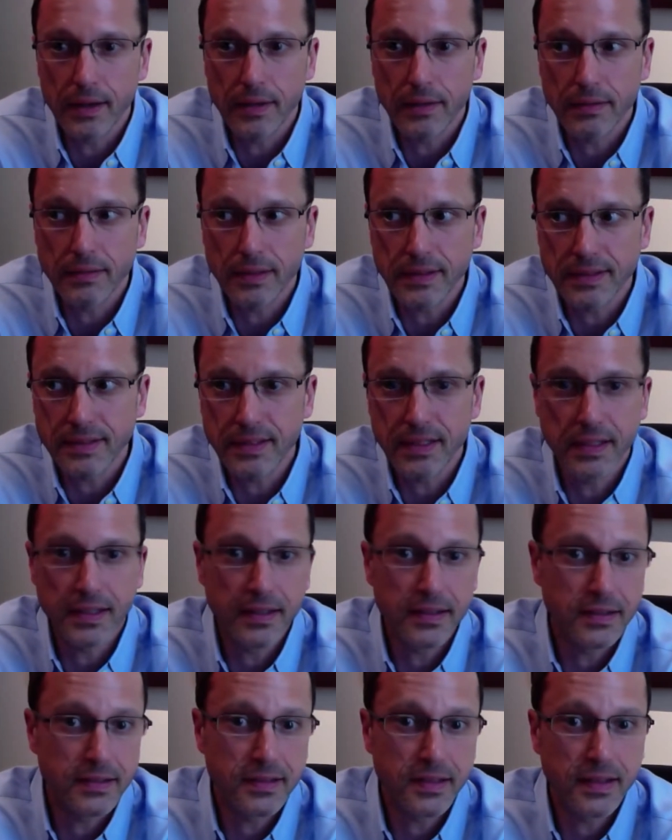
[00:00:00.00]
let's
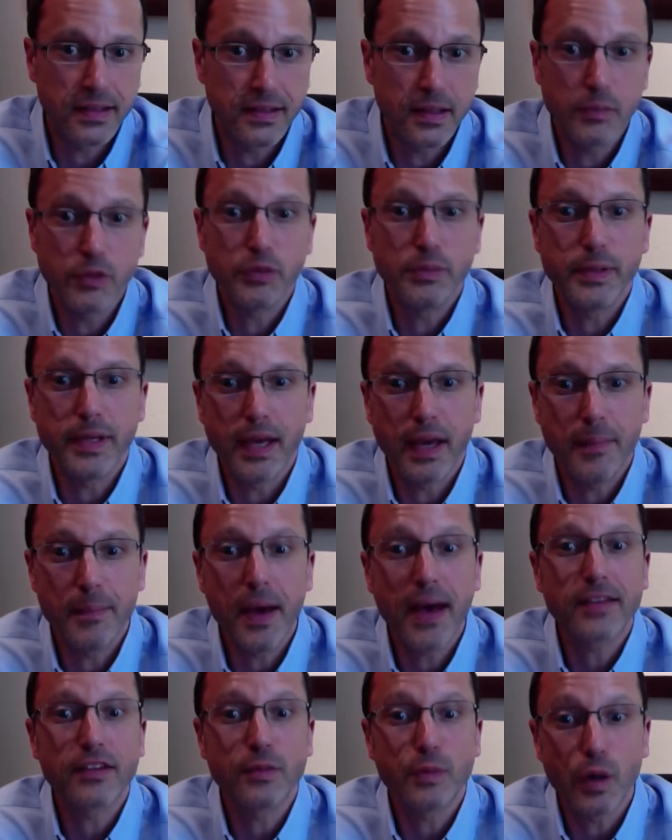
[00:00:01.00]
say, is a WBA
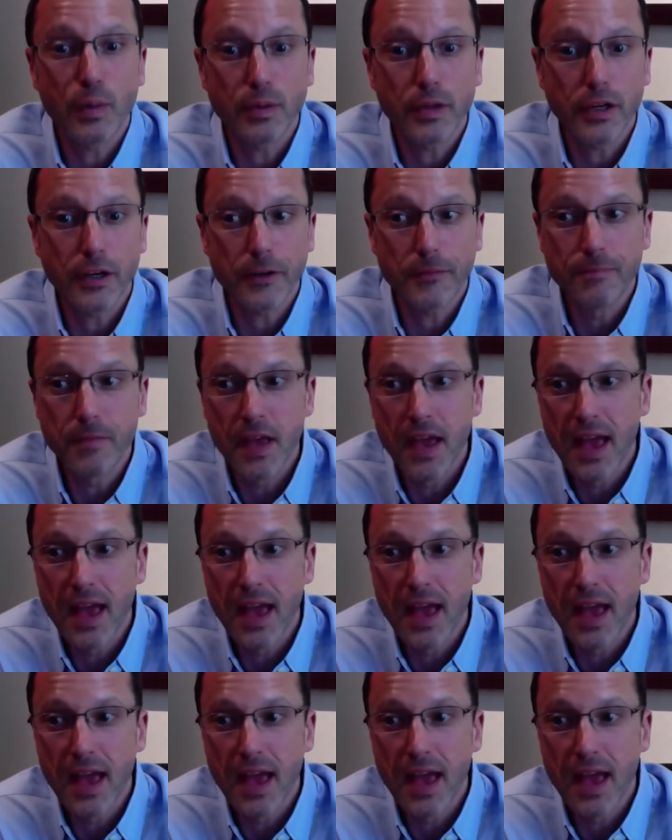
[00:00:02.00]
basketball player,